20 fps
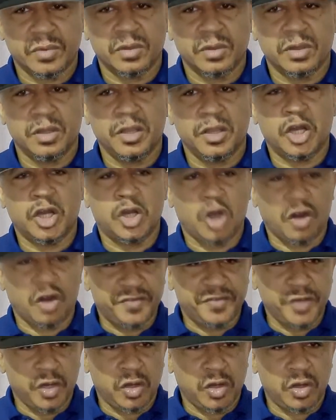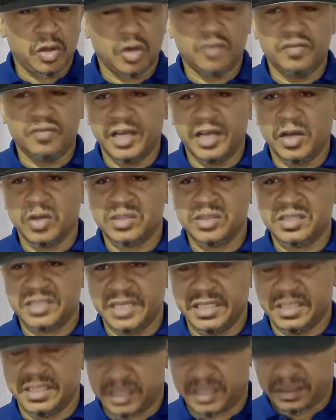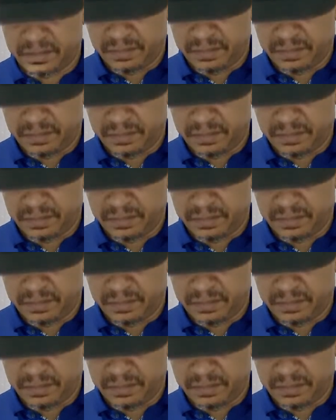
the Governor of Lagos State,